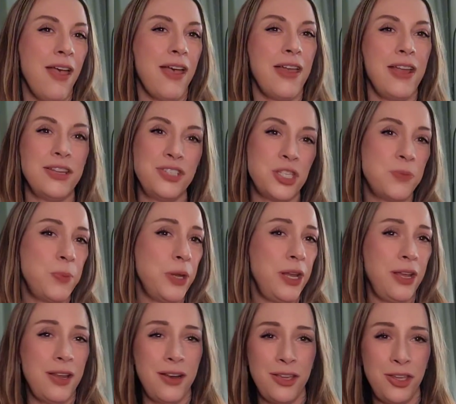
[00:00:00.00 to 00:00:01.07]
And I just put
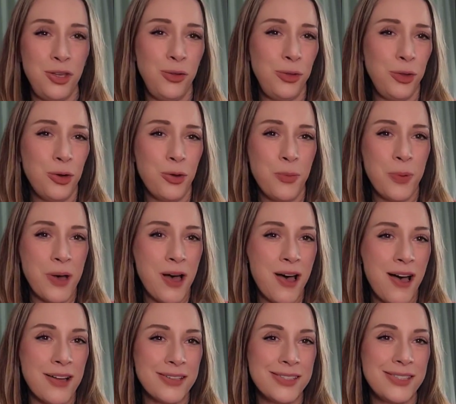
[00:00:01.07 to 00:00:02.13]
it in a cute little
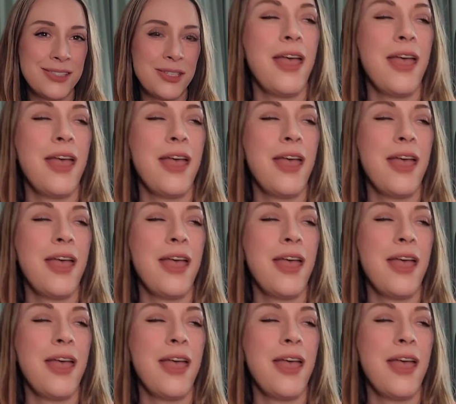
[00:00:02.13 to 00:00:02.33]
box.